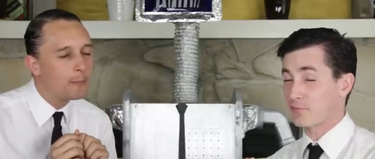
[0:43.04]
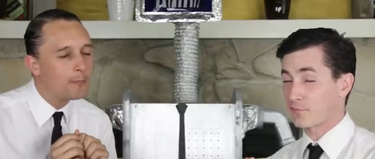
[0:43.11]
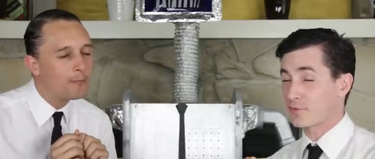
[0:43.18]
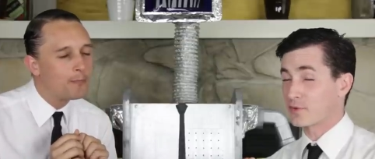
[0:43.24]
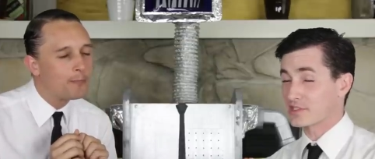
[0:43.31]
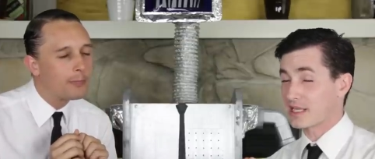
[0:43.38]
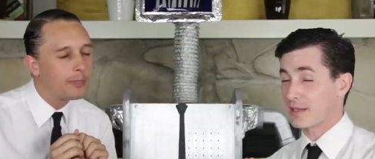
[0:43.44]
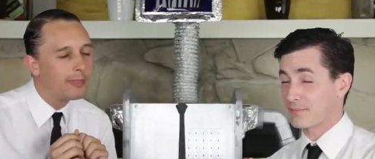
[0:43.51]
Speaker 1: the
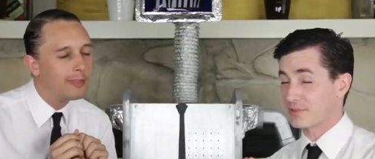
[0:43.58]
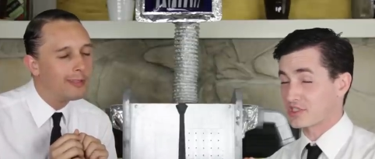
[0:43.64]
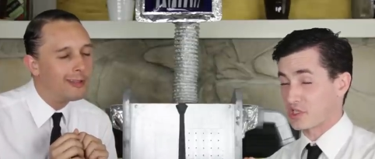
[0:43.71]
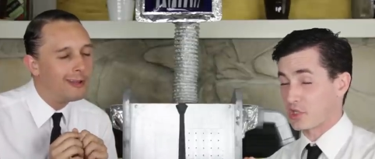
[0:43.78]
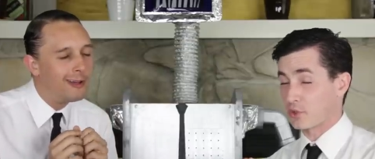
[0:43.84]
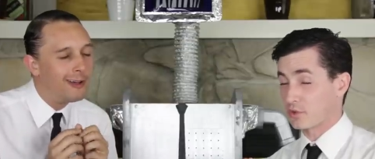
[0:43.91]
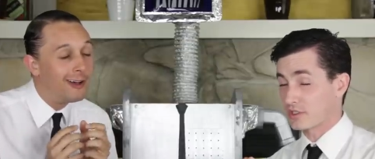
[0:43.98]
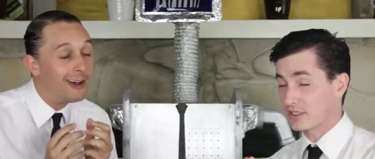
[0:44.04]
first
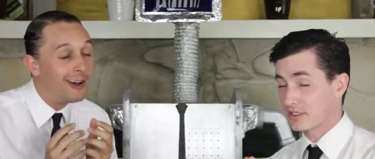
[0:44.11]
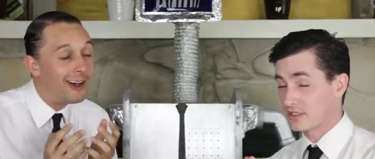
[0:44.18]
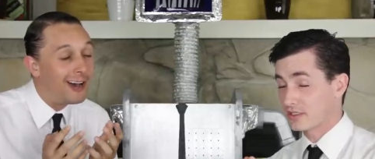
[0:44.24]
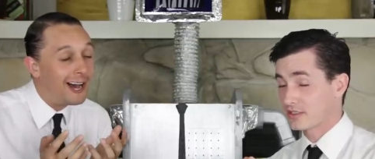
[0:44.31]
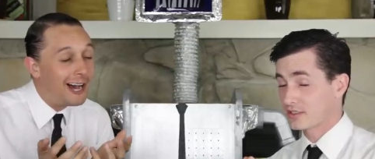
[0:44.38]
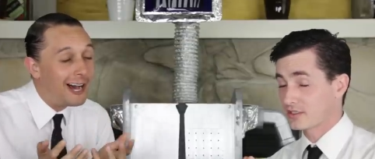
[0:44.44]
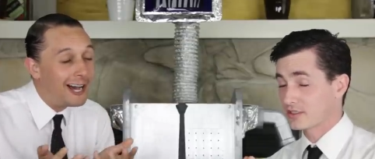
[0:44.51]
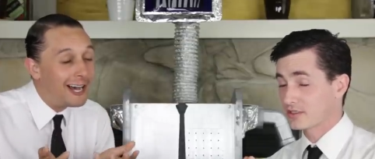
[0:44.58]
episode.
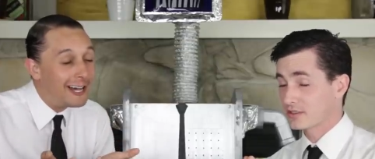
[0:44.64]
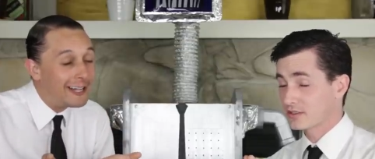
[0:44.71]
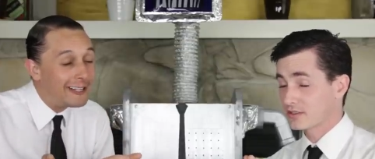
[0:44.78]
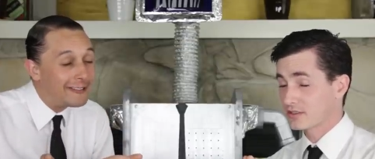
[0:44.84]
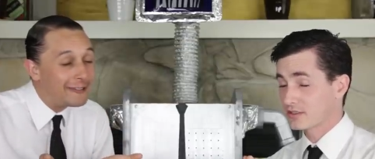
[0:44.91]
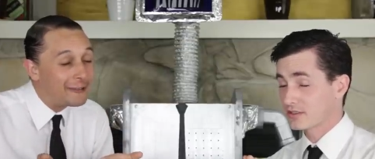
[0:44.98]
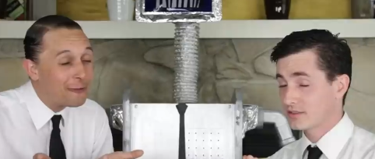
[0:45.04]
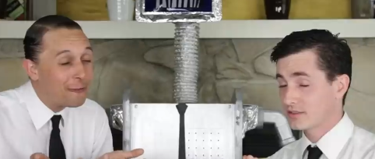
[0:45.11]

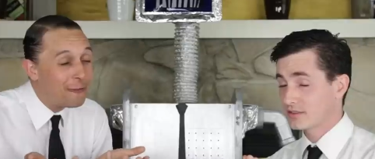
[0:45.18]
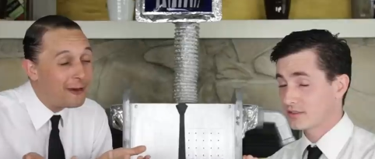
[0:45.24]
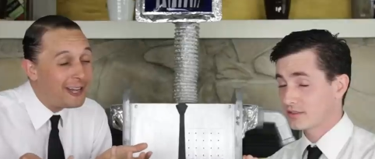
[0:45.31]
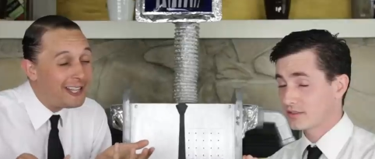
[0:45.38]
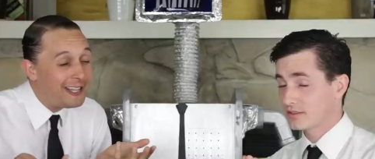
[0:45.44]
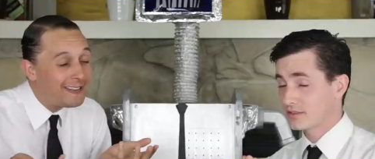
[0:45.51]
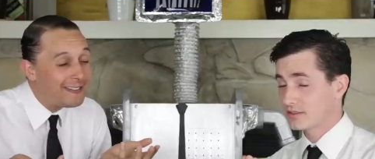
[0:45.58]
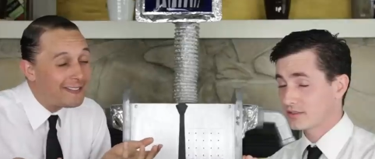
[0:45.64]
So
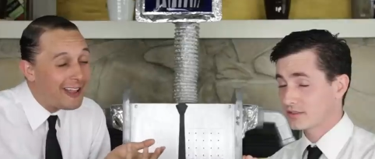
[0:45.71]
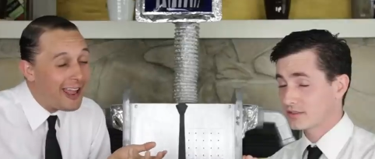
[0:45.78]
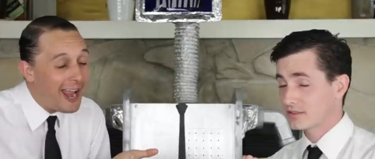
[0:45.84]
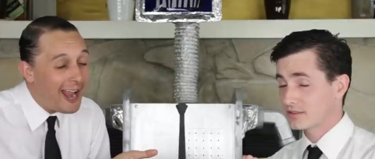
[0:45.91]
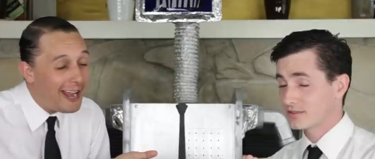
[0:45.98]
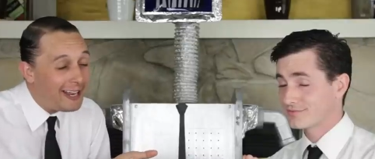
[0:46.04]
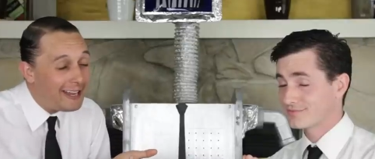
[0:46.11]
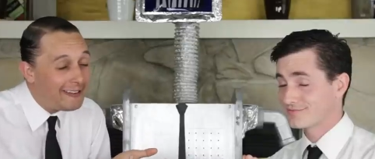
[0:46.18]
what do you
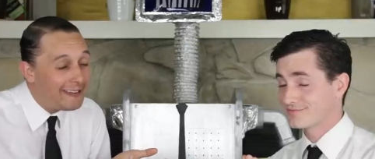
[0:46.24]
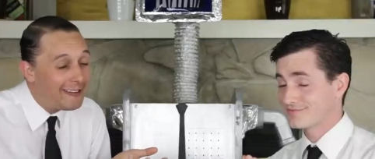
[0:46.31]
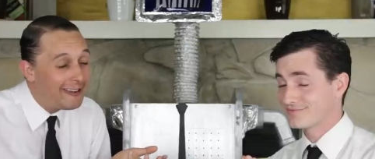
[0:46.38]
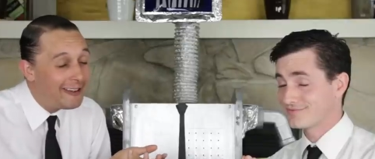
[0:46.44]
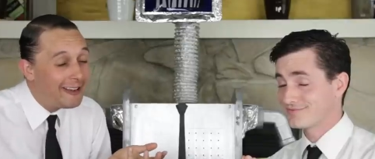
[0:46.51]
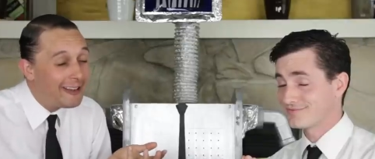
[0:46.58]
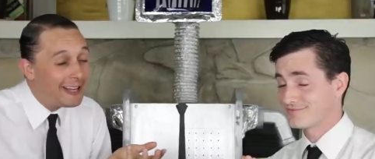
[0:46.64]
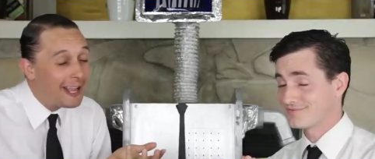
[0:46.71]
say?
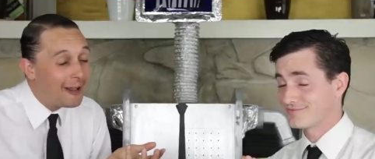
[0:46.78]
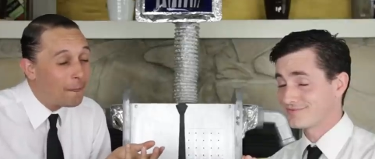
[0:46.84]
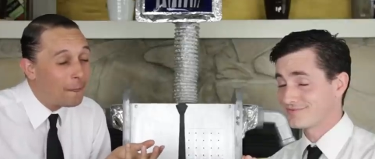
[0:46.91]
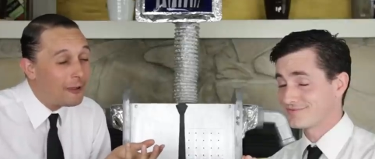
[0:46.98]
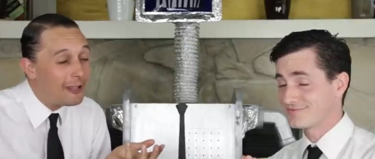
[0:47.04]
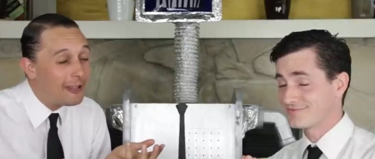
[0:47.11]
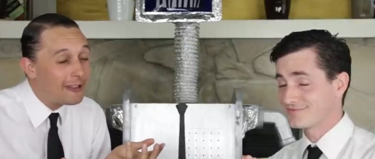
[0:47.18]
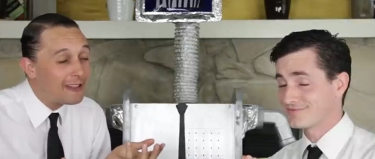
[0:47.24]
Can
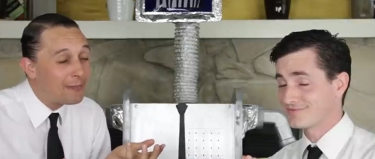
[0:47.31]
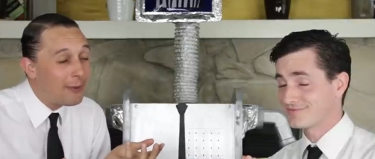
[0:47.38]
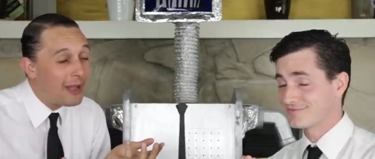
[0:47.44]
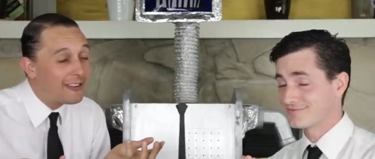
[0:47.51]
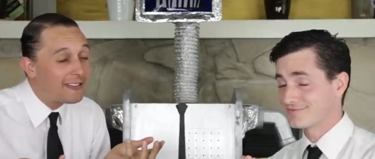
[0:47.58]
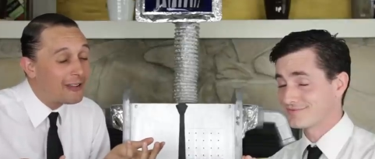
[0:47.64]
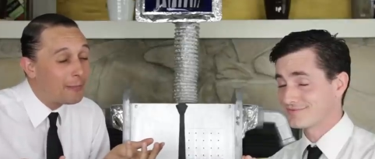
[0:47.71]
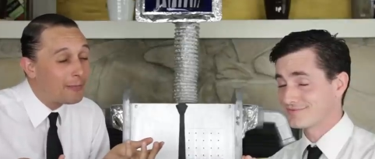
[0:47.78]
we
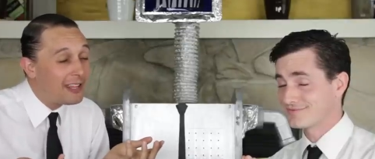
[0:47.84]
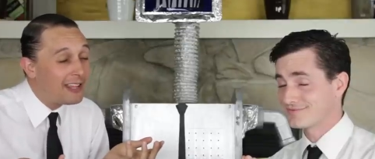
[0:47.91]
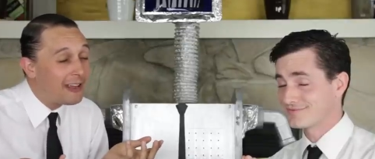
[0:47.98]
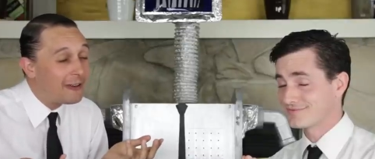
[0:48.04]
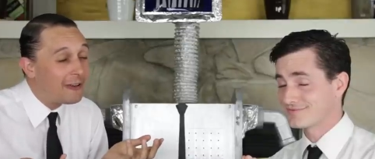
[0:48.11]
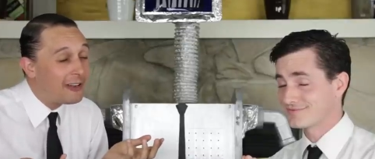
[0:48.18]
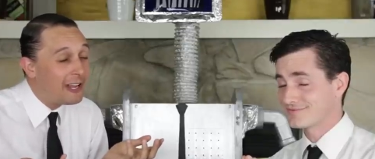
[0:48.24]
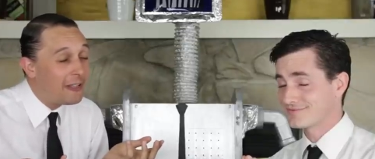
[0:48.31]
expect something
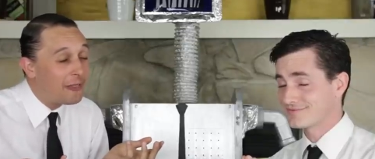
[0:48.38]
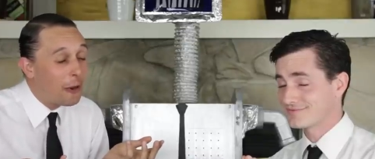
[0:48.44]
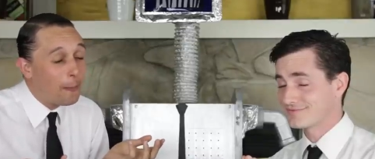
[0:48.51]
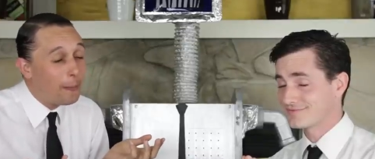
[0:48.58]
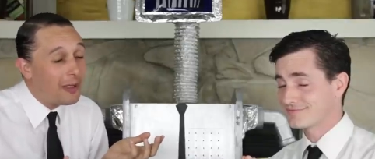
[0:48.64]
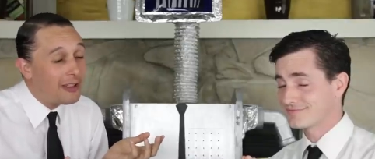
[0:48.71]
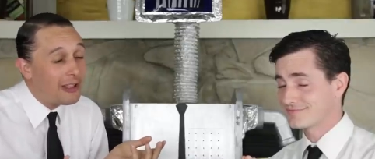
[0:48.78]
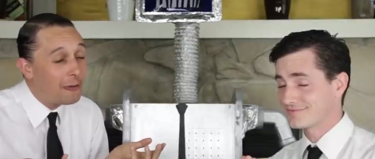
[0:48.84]
underneath
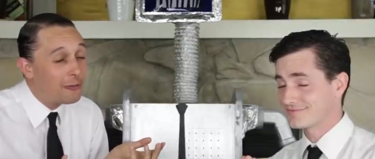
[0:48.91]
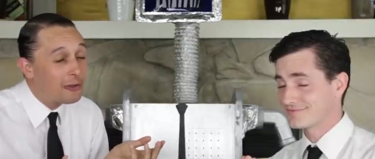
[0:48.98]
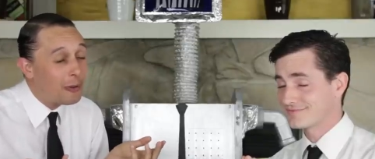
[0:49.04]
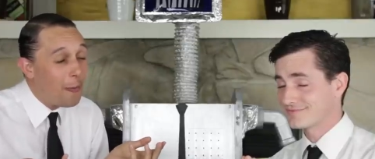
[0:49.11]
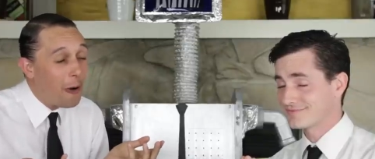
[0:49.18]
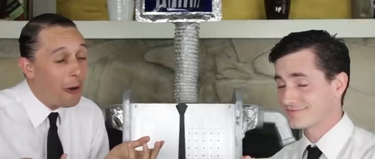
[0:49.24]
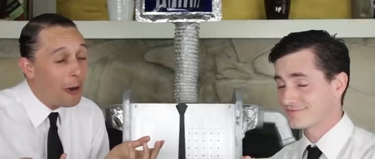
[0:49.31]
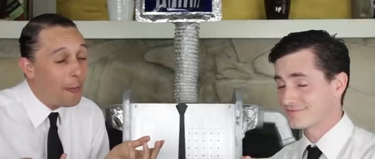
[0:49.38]
our pillows
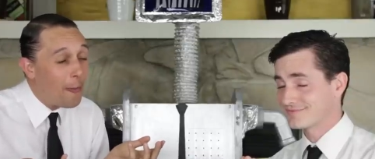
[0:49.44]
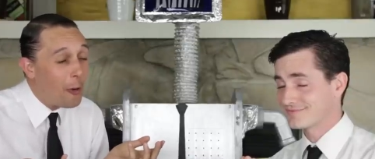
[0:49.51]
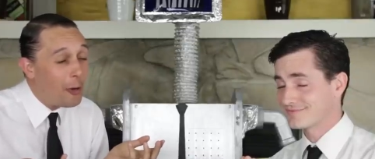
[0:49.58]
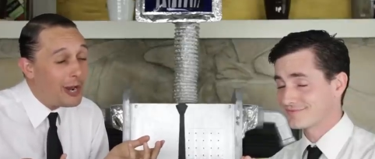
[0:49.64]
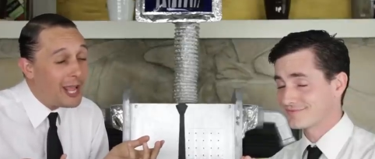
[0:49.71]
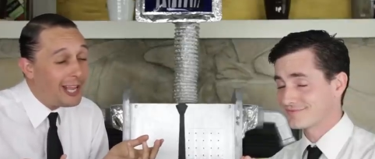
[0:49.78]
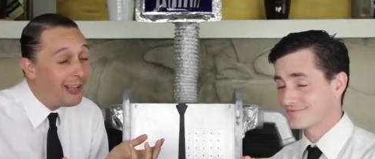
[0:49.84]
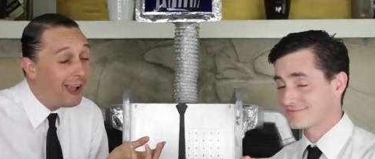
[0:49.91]
tomorrow
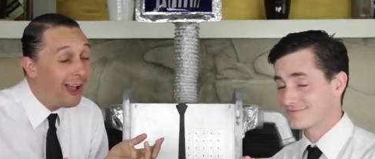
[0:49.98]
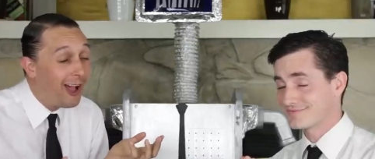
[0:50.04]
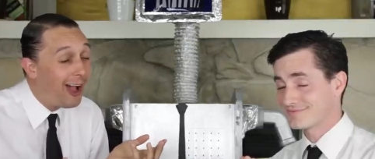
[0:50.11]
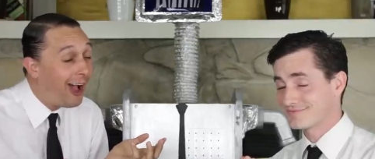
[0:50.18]
morning?